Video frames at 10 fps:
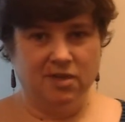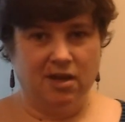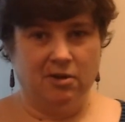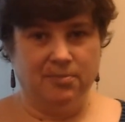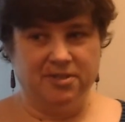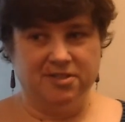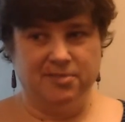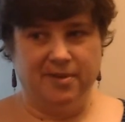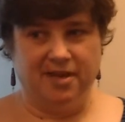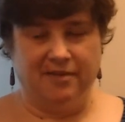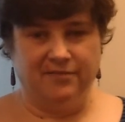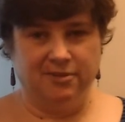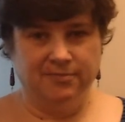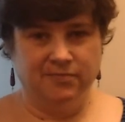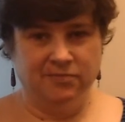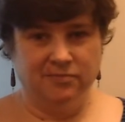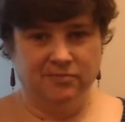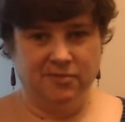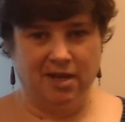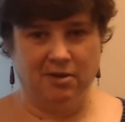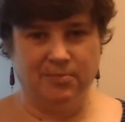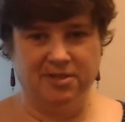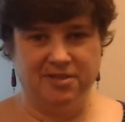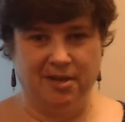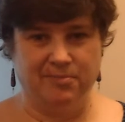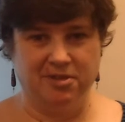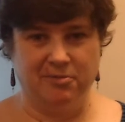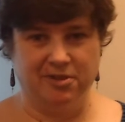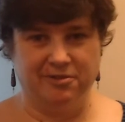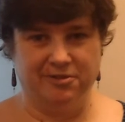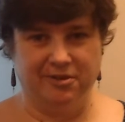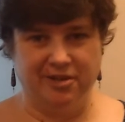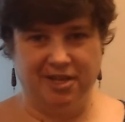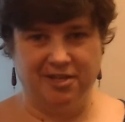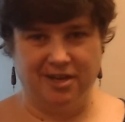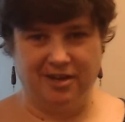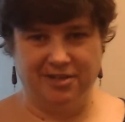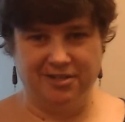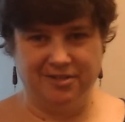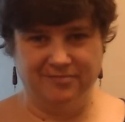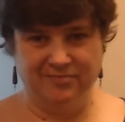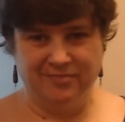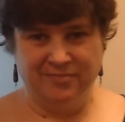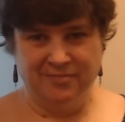I hope this has been helpful. I hope this helps you with your journey into autism.